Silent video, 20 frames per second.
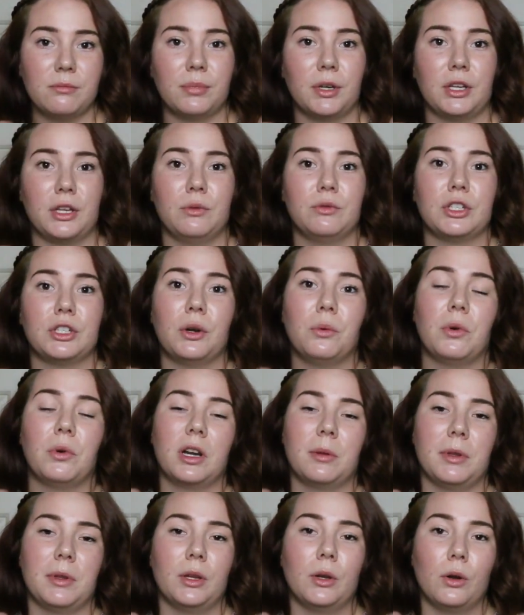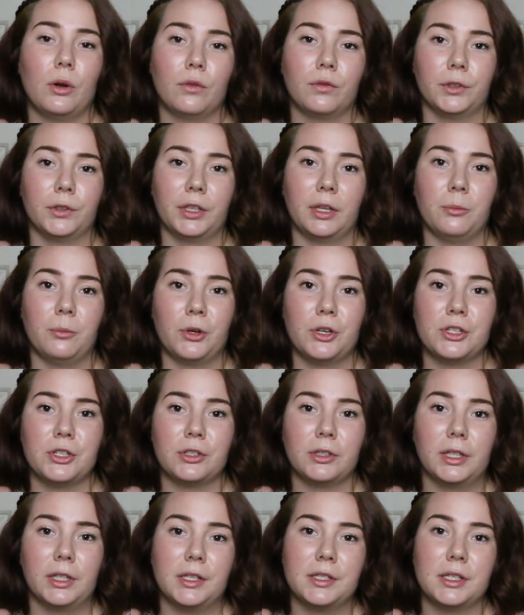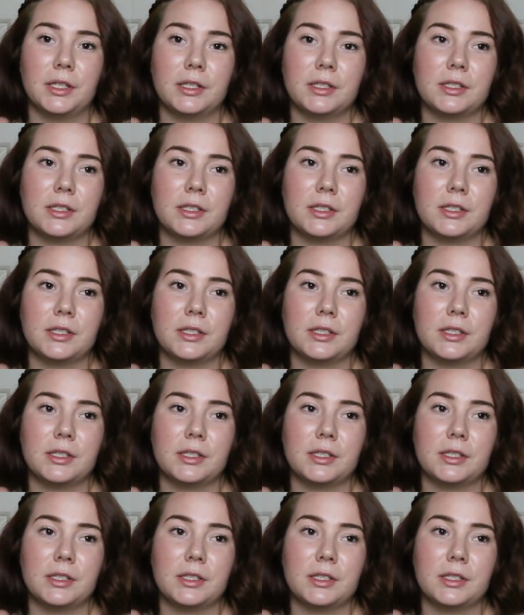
but you don't wanna be overly moisturizing